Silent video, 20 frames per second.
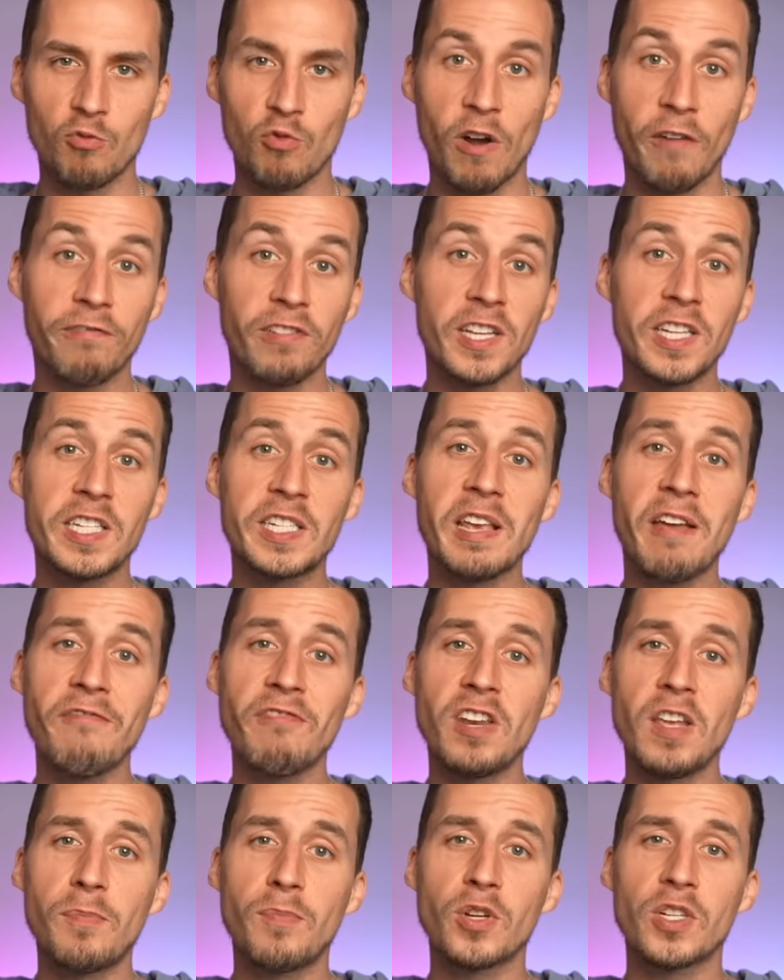Roughly
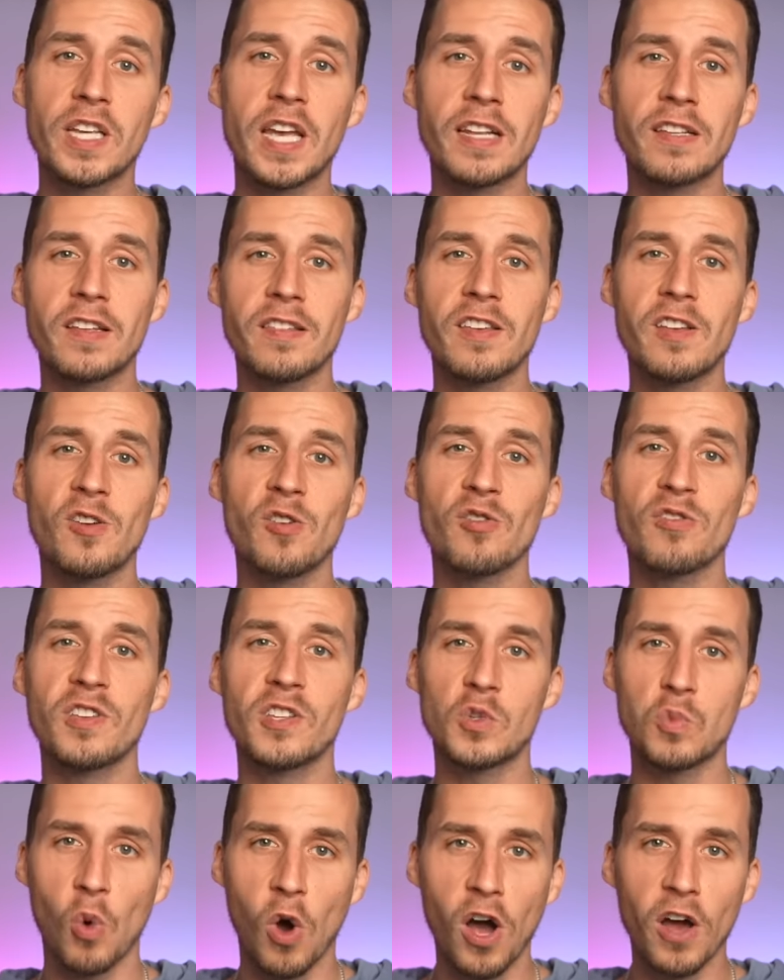70% of the earth
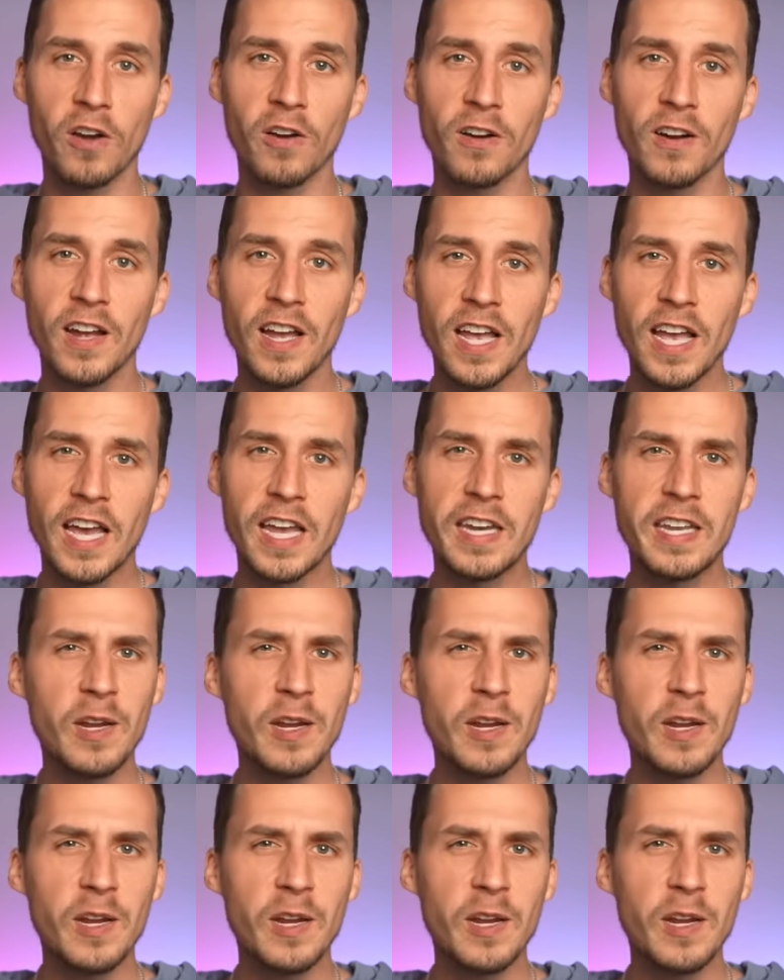is water, and